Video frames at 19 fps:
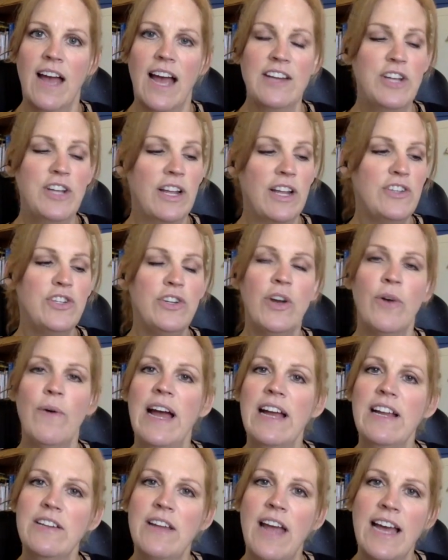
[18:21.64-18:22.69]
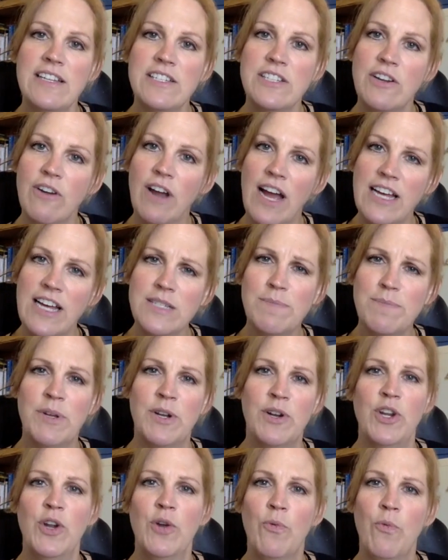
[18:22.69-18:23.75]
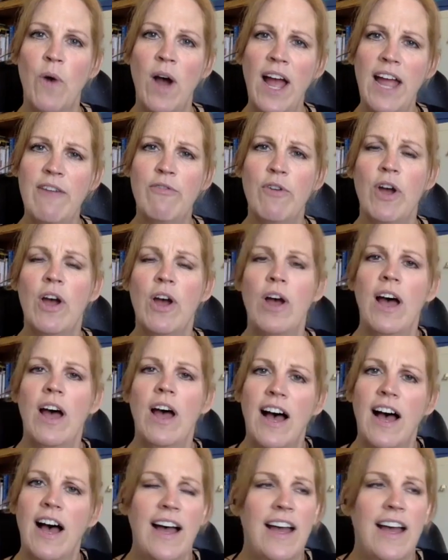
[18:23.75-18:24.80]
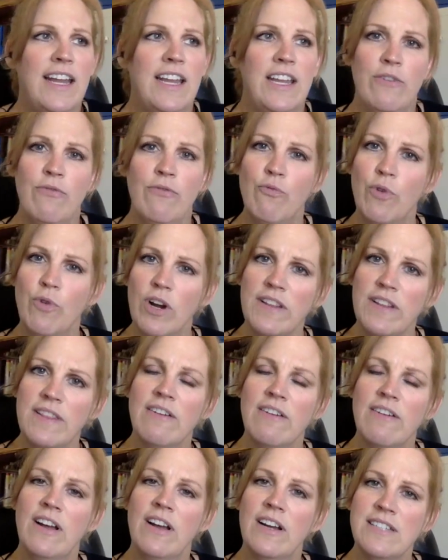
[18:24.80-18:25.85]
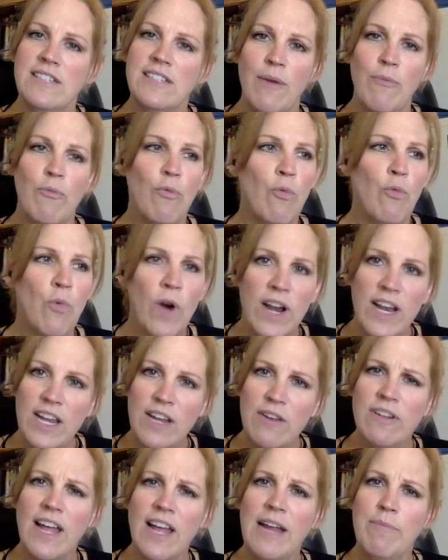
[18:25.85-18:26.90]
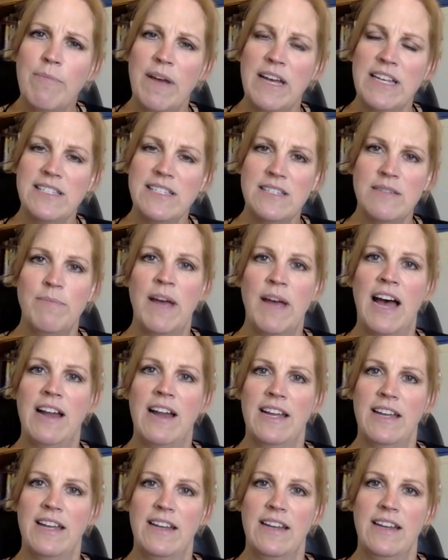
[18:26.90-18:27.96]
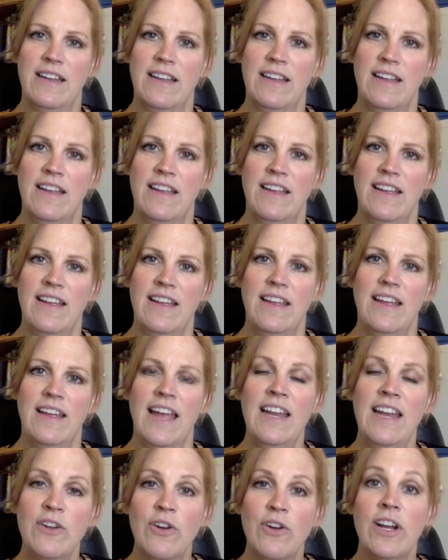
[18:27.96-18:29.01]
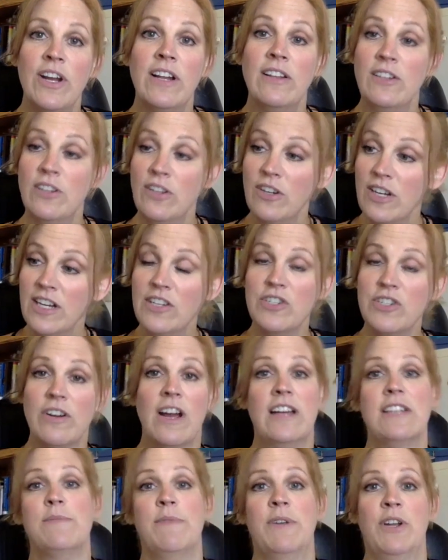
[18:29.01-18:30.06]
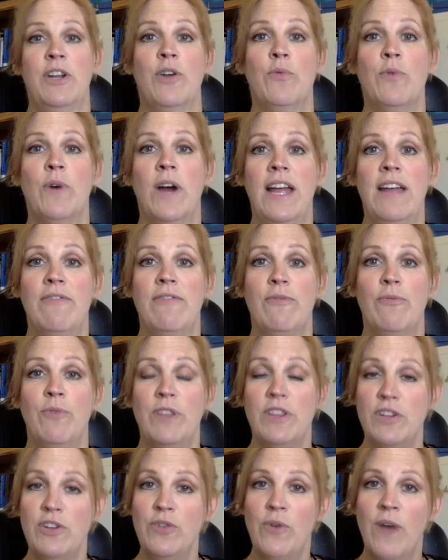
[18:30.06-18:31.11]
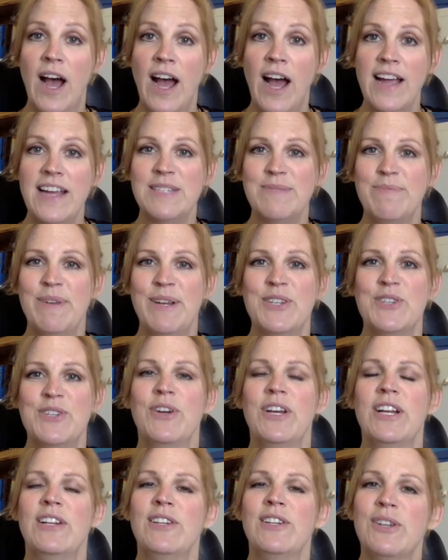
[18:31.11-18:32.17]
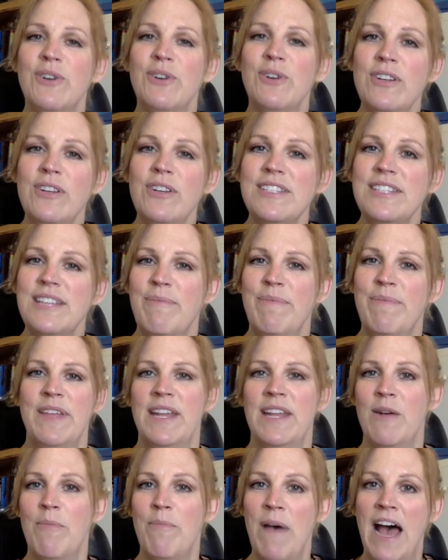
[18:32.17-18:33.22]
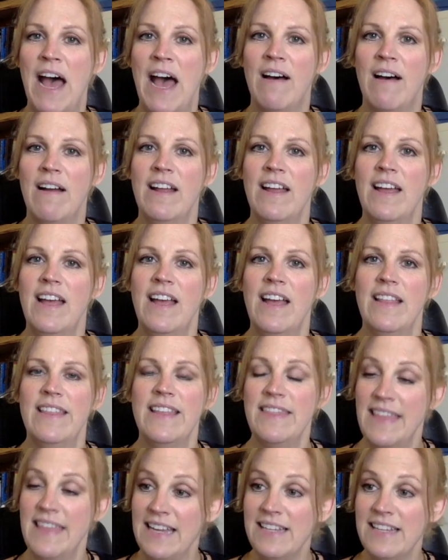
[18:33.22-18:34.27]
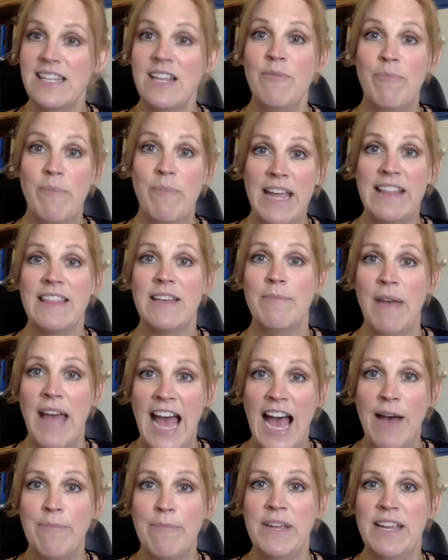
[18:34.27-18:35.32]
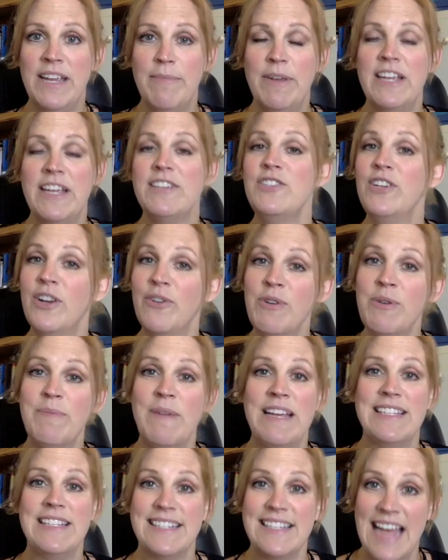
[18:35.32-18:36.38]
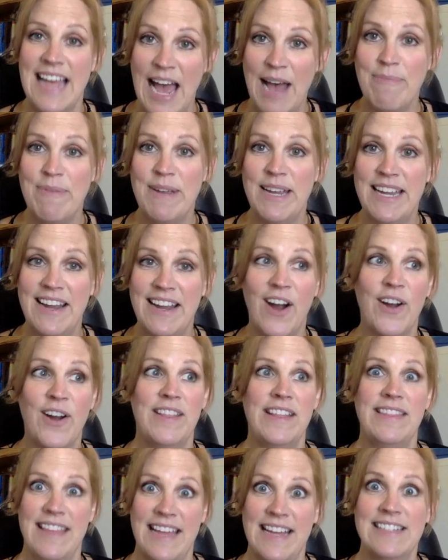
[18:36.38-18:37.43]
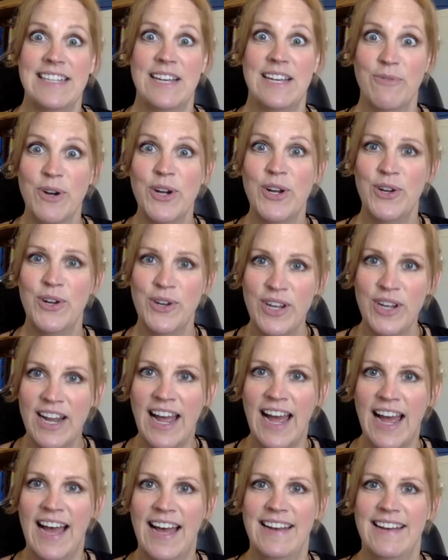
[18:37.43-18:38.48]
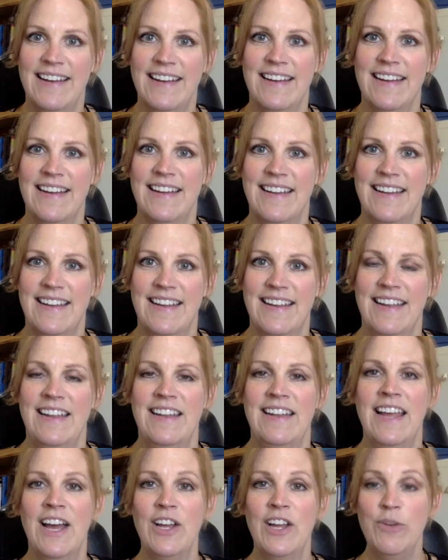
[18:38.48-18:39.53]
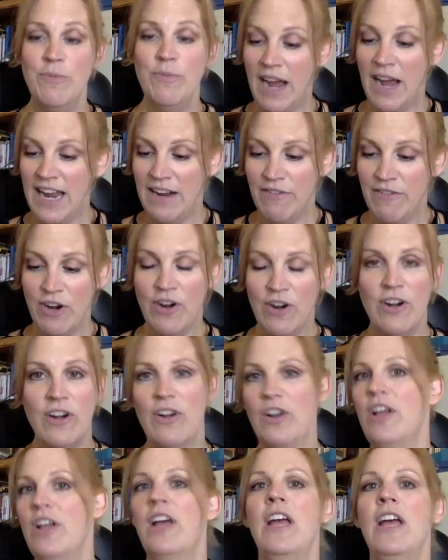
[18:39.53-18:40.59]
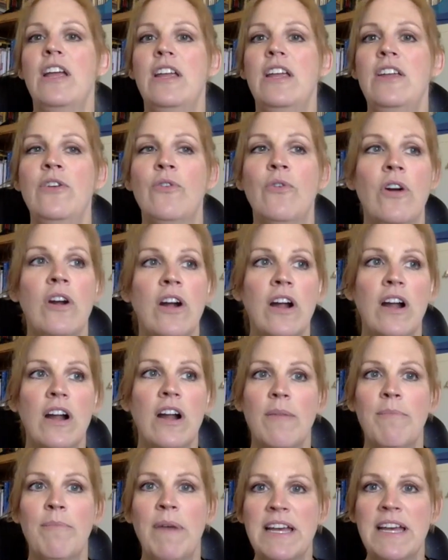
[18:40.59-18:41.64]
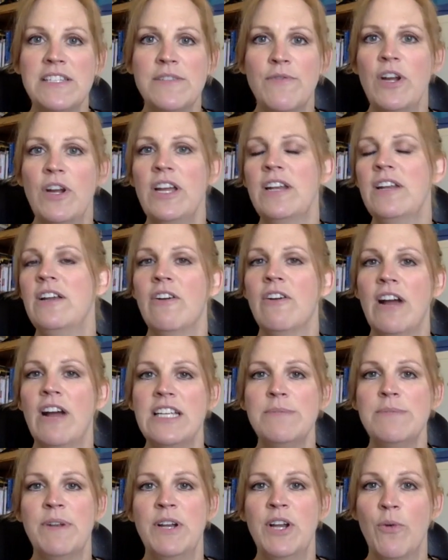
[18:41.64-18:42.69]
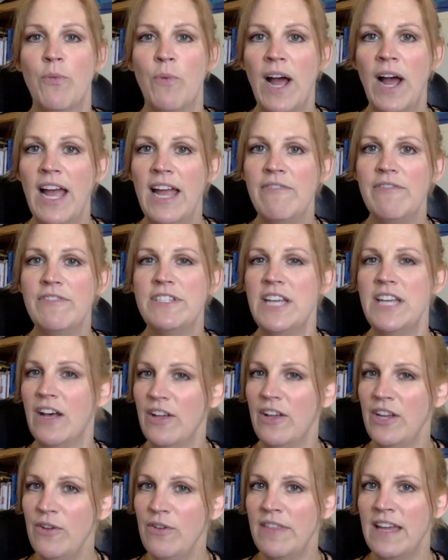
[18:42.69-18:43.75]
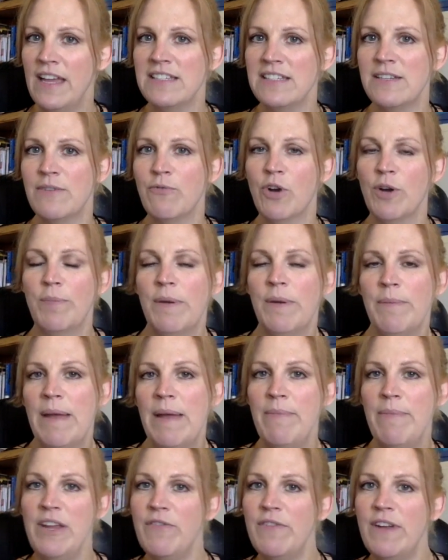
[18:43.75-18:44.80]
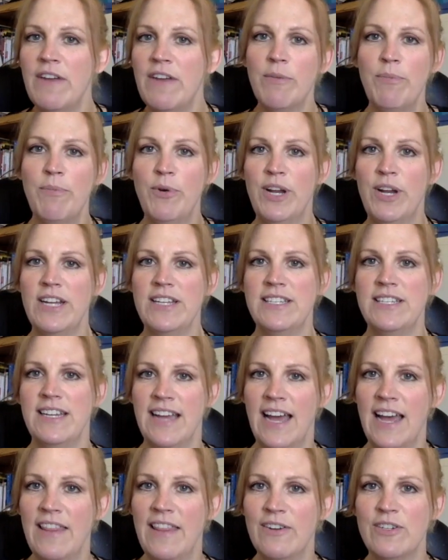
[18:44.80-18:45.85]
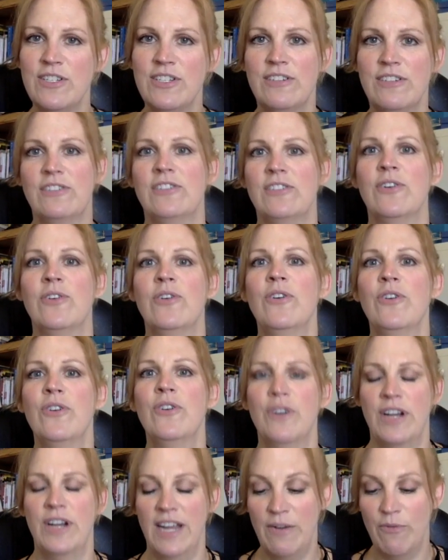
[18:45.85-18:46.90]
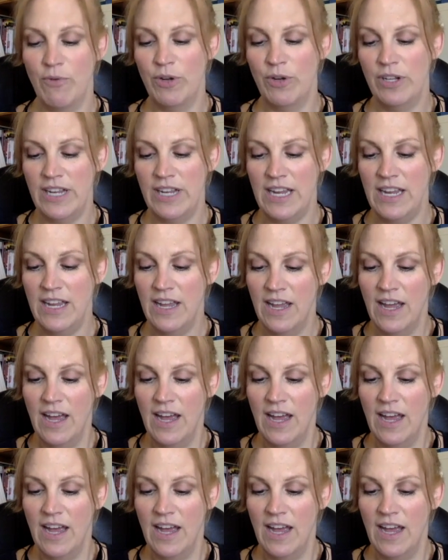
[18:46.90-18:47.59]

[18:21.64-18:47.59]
I challenge you to go ask your husband or your wife, honey, you've worked there a long time. What do you like best about it? And you're going to look at your husband or your wife with new eyes because you're going to learn something about the things that make them happy, because you know what makes us happy are the things that we're good at. Now, you might have heard your best friend or your husband or your wife tell you things that work, but maybe you've never put it together to learn and really